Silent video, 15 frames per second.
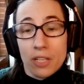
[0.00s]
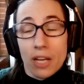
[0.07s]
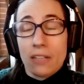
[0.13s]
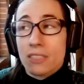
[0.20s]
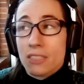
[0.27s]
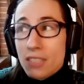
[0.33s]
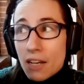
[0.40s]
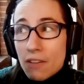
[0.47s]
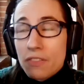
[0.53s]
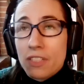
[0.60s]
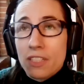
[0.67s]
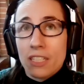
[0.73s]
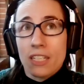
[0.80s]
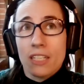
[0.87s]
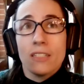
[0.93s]
I
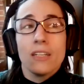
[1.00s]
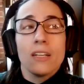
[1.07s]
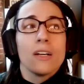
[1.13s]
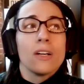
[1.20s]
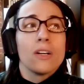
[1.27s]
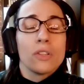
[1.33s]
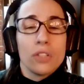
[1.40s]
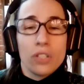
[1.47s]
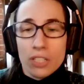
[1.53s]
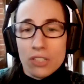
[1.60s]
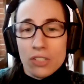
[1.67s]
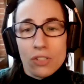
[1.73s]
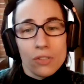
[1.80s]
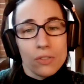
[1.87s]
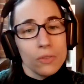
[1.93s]
definitely look
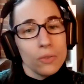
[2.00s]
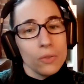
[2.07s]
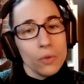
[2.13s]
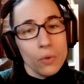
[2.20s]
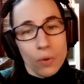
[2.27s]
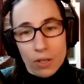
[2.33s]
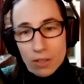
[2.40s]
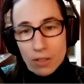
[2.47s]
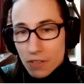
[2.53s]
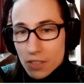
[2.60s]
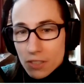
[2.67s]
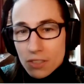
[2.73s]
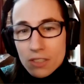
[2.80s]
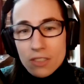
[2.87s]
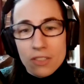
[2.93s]
into who are their
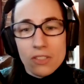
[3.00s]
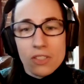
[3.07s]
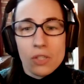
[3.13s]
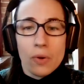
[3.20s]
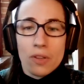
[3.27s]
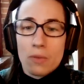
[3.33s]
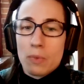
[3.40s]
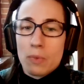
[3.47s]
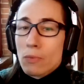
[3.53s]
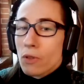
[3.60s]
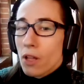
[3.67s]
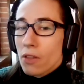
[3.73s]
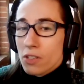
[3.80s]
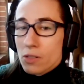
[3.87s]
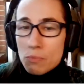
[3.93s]
funders, who are the people
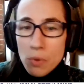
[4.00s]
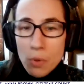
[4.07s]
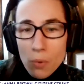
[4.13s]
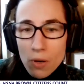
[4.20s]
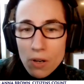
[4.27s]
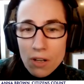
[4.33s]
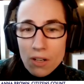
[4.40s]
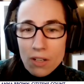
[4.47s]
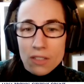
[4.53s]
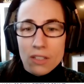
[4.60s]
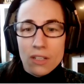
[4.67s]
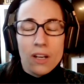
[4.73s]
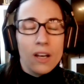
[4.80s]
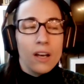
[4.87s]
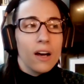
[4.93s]
on their board,
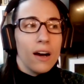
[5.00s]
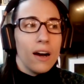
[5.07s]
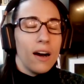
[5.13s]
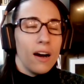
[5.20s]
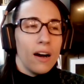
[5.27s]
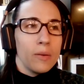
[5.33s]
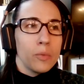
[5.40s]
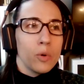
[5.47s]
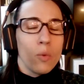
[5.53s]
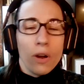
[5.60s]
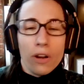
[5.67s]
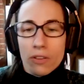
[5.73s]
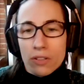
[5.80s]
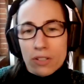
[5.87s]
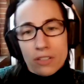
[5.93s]
what
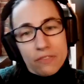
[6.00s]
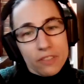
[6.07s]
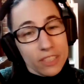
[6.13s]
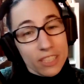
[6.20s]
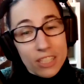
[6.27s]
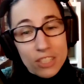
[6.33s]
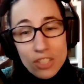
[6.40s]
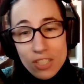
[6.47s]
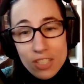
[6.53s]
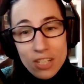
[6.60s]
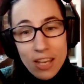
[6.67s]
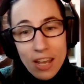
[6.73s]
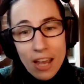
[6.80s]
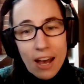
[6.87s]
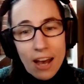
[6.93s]
other affiliations do
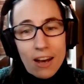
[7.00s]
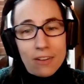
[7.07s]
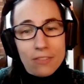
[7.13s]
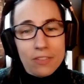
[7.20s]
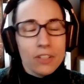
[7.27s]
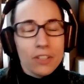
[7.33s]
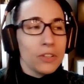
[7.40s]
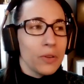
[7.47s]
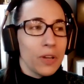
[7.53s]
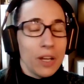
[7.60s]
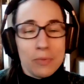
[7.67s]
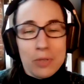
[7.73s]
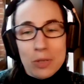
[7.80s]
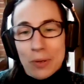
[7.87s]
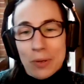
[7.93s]
they have. New
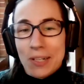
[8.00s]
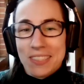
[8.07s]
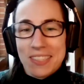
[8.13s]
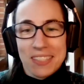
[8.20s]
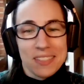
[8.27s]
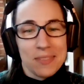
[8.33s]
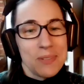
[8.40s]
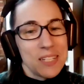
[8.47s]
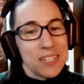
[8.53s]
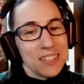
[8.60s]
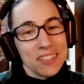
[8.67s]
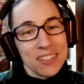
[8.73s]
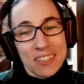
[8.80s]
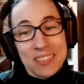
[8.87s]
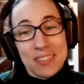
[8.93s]
Hampshire politics in
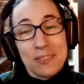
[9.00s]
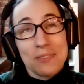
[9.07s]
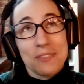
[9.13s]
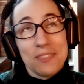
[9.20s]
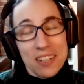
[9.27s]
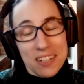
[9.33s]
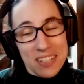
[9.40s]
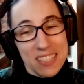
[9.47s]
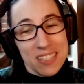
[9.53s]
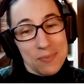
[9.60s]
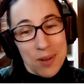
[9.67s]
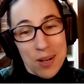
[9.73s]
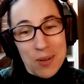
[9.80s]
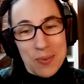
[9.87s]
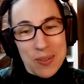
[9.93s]
particular is a very
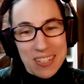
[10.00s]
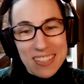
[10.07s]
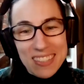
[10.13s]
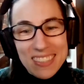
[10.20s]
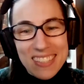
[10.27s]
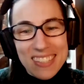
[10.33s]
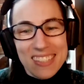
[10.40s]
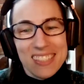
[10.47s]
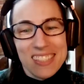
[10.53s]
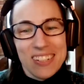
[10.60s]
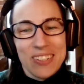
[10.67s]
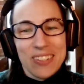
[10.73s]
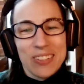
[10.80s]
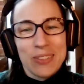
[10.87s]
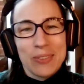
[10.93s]
small world,
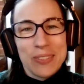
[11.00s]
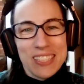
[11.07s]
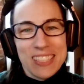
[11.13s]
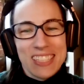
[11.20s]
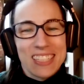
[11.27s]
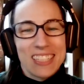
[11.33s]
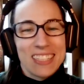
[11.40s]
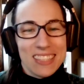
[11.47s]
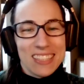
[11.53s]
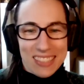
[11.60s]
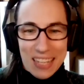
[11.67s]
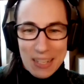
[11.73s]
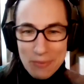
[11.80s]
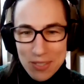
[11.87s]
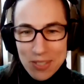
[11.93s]
so you will see the
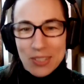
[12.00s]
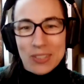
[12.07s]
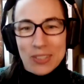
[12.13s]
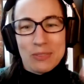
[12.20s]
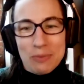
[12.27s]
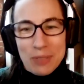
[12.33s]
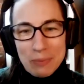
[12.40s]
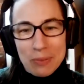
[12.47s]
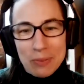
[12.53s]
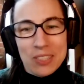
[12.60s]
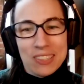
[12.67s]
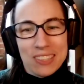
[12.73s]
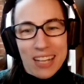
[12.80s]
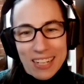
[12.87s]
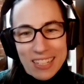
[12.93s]
same circle of people a
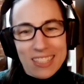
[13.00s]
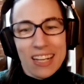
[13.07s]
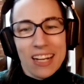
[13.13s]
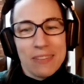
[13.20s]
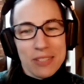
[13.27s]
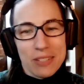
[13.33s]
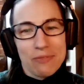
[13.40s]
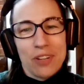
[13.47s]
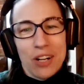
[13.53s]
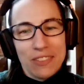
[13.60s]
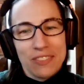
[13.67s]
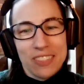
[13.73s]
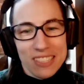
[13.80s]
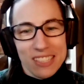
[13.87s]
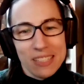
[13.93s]
lot of times involved
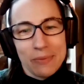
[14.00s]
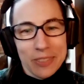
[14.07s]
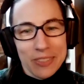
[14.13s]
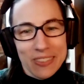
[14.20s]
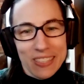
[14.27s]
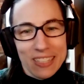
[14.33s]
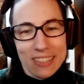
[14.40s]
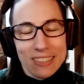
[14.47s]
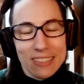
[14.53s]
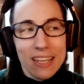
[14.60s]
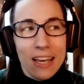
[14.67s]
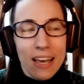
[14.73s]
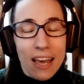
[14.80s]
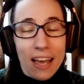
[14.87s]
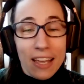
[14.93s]
in similar things.
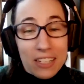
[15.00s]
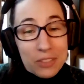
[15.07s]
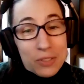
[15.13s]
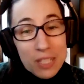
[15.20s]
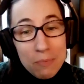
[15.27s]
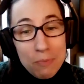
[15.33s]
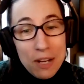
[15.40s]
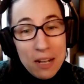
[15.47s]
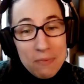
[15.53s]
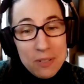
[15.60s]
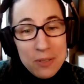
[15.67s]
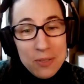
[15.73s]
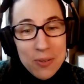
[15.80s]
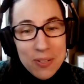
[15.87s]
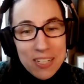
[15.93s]
And you did bring up
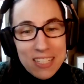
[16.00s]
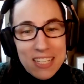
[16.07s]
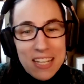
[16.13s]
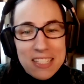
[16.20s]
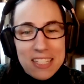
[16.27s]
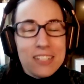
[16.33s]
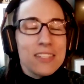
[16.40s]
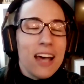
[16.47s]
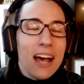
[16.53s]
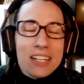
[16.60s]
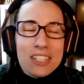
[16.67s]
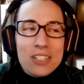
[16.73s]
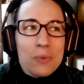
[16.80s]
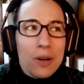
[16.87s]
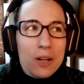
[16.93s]
news organizations. I
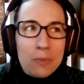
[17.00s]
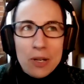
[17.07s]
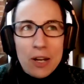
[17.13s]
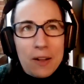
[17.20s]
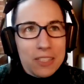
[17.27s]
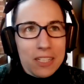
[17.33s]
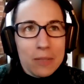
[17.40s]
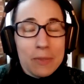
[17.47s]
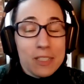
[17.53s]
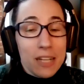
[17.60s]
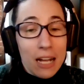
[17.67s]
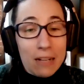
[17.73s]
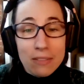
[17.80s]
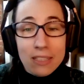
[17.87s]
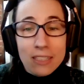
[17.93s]
just want to put out there because I
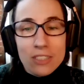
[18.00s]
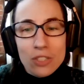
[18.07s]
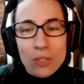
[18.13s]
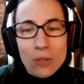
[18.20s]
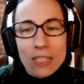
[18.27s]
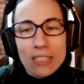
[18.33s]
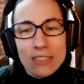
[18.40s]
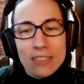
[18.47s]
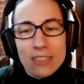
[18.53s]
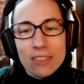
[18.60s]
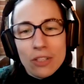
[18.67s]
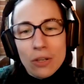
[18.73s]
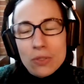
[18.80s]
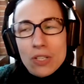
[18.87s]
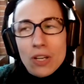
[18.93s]
really enjoy it. You
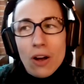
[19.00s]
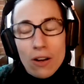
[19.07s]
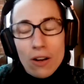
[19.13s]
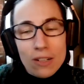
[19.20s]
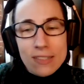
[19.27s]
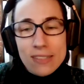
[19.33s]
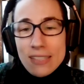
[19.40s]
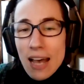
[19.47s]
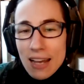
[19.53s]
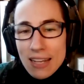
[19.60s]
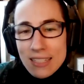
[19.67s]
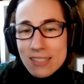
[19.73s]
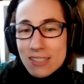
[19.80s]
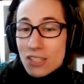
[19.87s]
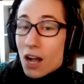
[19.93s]
go to
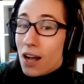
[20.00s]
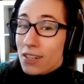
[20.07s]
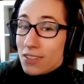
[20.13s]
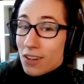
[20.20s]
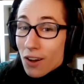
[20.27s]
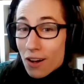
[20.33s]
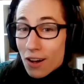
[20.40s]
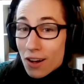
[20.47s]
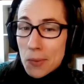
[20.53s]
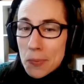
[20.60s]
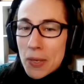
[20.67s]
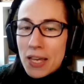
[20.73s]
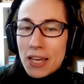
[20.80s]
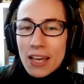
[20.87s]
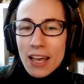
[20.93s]
allsides.com,
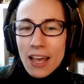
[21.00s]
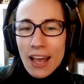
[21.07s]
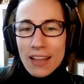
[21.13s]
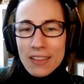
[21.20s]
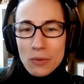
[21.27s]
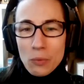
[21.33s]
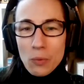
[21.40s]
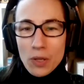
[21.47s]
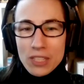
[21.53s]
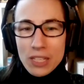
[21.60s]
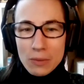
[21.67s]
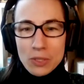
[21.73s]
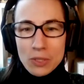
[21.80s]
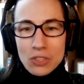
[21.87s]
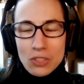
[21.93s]
and what they
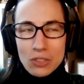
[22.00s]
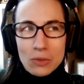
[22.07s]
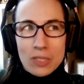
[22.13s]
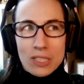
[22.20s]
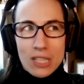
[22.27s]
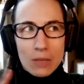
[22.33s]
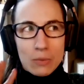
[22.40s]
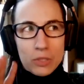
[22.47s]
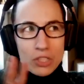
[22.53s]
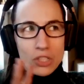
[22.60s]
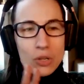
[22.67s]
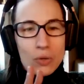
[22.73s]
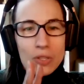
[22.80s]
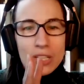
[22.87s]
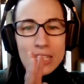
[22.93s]
will do is they will
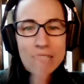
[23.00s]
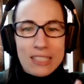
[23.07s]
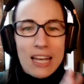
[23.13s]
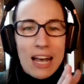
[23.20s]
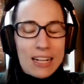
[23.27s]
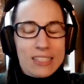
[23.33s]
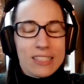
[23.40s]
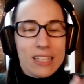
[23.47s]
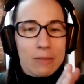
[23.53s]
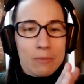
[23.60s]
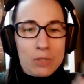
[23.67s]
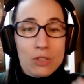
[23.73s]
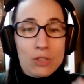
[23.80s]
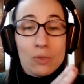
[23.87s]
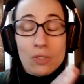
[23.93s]
show the exact same
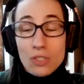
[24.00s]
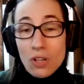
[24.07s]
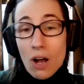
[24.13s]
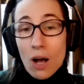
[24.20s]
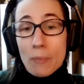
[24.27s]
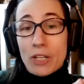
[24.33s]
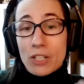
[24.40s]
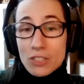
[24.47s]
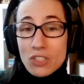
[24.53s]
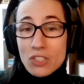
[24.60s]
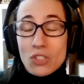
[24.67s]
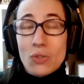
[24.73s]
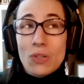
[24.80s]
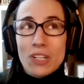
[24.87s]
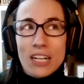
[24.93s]
news topic or
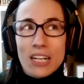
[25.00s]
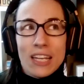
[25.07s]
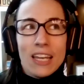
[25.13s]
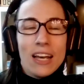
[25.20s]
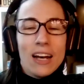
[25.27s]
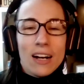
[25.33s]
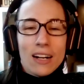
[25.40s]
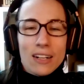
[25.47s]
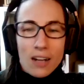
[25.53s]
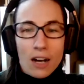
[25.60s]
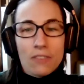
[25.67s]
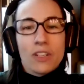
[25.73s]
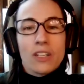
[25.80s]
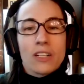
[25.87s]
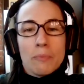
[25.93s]
story
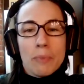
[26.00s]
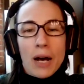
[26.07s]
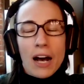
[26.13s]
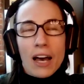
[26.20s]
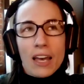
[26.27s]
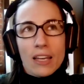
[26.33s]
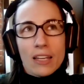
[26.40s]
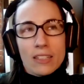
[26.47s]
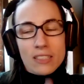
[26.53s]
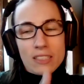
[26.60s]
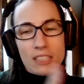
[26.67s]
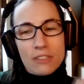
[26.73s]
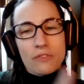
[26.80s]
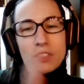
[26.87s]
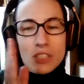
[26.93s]
covered by
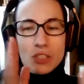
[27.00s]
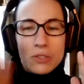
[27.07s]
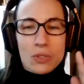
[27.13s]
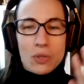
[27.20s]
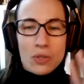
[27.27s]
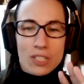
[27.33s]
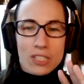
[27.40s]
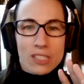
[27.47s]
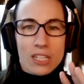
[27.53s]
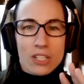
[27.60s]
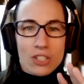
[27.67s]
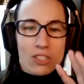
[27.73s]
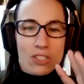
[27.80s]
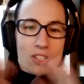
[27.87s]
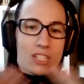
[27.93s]
different news
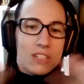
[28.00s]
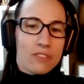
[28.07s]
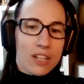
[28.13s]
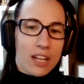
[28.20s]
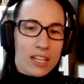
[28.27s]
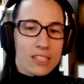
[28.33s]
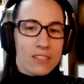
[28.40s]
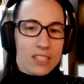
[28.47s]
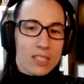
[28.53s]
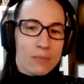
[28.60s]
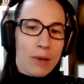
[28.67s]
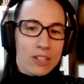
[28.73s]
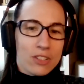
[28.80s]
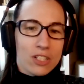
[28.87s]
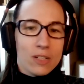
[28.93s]
organizations on different ends of the
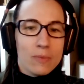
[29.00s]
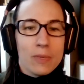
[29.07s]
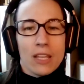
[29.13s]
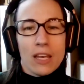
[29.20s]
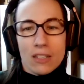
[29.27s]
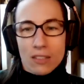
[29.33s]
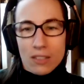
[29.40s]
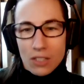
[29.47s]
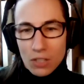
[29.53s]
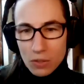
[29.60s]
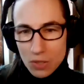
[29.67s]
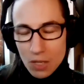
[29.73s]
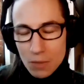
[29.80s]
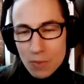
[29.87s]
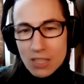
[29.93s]
spectrum, and then,
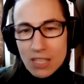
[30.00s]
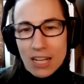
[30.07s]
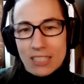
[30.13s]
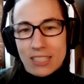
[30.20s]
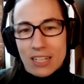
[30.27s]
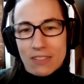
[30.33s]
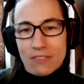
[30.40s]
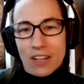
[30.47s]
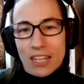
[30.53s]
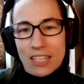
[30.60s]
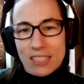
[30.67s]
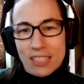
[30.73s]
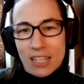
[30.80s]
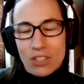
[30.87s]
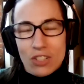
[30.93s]
some that they identify
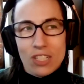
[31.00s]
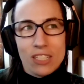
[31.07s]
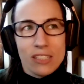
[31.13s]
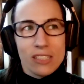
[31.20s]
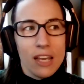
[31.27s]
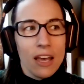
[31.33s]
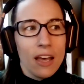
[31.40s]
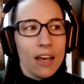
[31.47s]
as centrist.